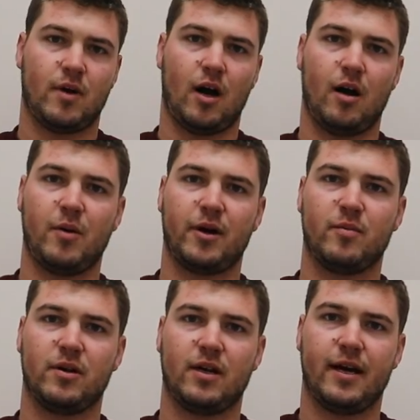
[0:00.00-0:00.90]
Uh,
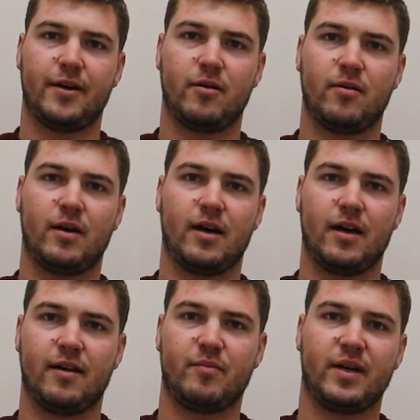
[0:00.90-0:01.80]
Michael Milano.
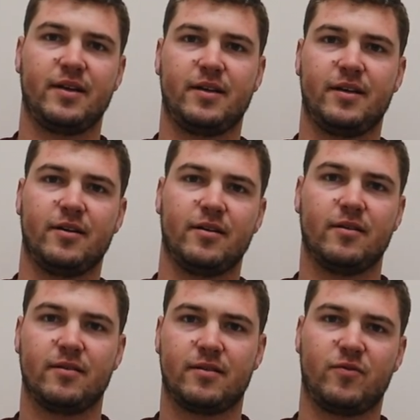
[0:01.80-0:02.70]
I've been
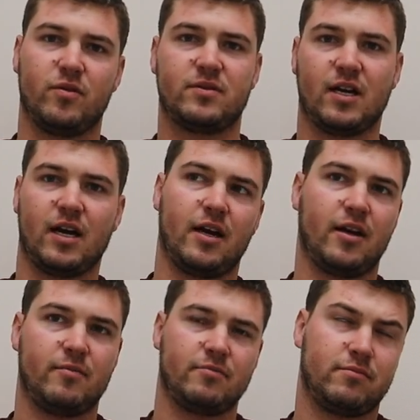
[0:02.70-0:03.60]
here full
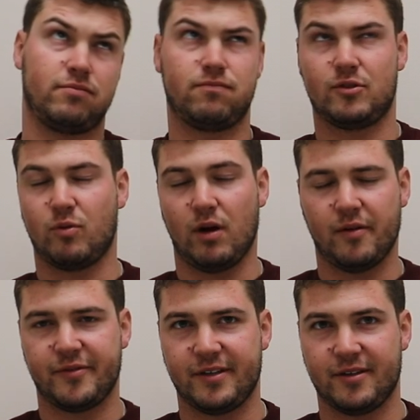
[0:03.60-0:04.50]
time
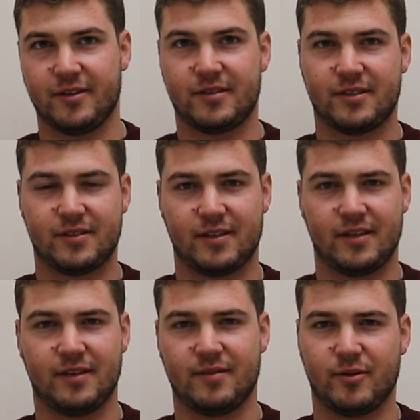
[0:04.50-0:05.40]
12 years
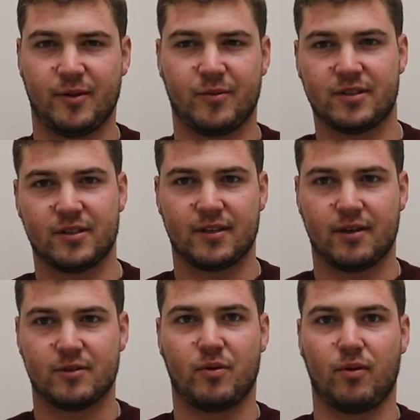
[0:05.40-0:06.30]
and pretty much since I
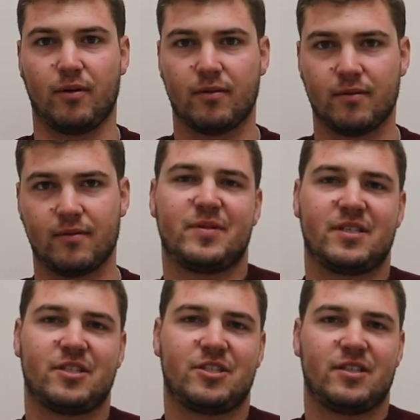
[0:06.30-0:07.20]
was born
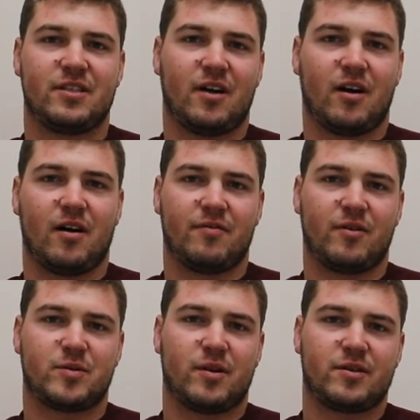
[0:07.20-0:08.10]
physician, uh,
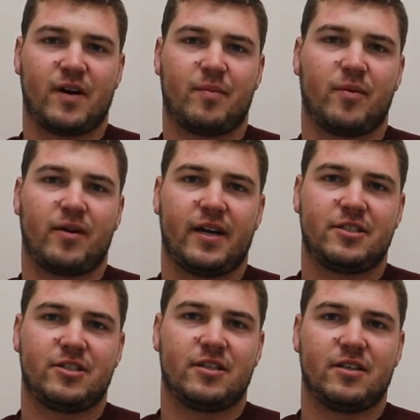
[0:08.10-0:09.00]
vice president of
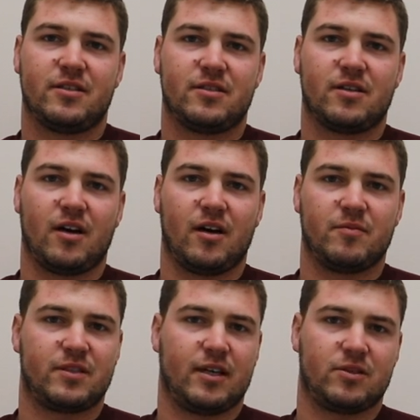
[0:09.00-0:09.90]
operations,
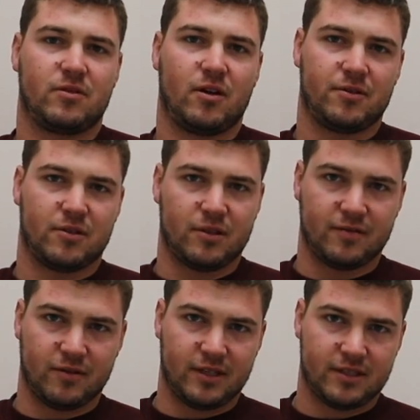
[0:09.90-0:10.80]
um, schedule all the
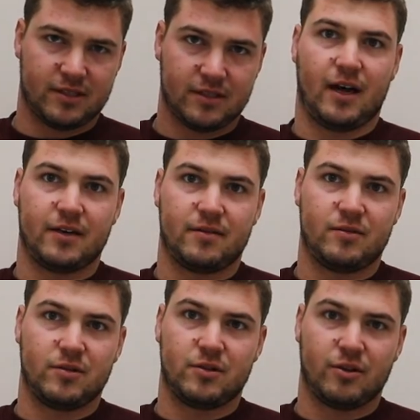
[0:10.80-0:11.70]
deliveries. I
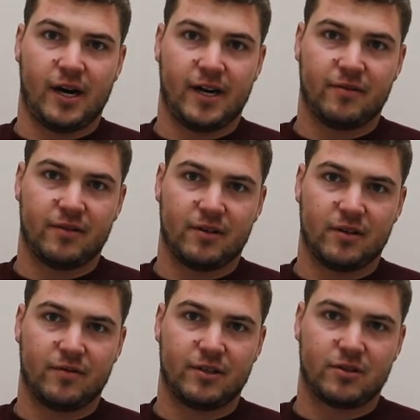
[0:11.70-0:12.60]
do the training for the
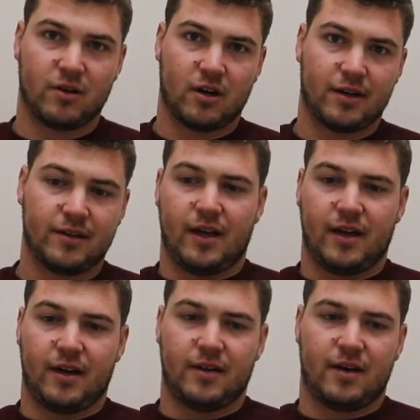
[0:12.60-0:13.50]
delivery truck
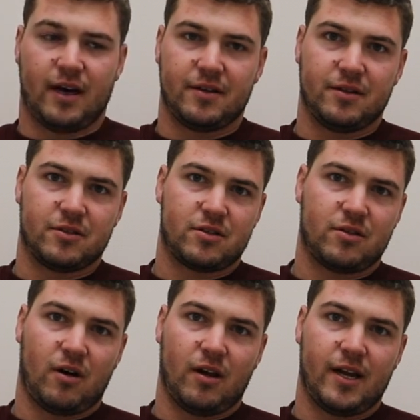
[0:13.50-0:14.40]
and I
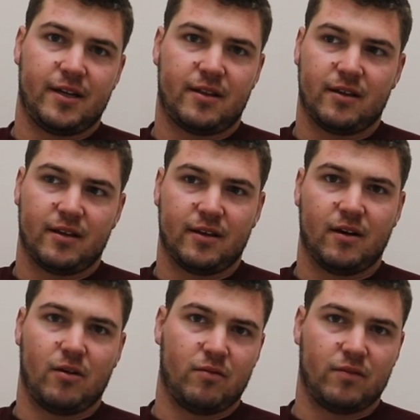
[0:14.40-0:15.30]
install
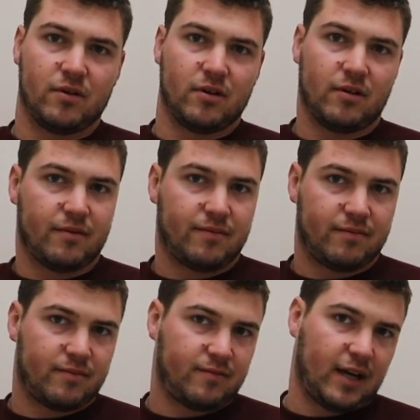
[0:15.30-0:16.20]
anything over
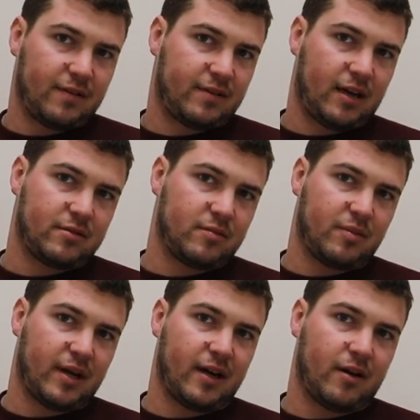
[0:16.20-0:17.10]

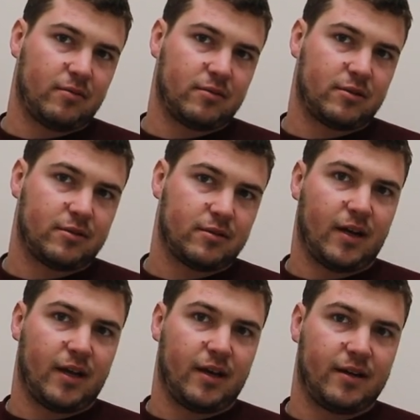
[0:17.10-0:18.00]
5,000 pounds
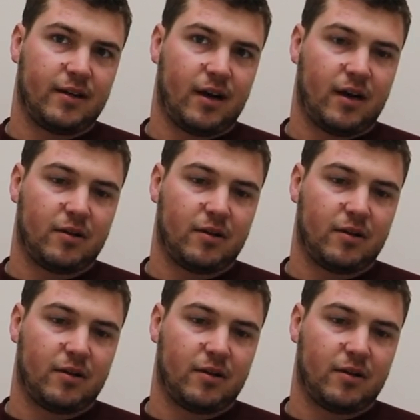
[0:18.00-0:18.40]
and uh,